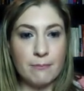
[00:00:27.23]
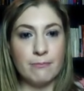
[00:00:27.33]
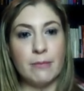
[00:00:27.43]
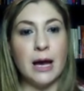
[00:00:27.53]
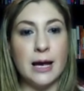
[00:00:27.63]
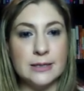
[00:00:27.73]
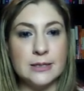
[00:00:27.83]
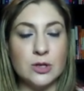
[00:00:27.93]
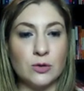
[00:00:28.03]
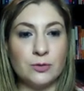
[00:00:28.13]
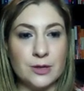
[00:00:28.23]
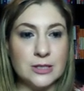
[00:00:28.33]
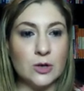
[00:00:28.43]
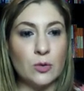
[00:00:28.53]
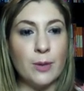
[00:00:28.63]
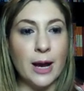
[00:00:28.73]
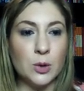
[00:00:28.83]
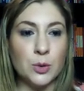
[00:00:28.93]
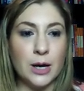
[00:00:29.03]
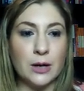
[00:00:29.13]
mask your physical
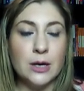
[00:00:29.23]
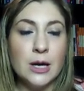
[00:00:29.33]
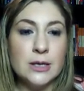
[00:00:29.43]
background.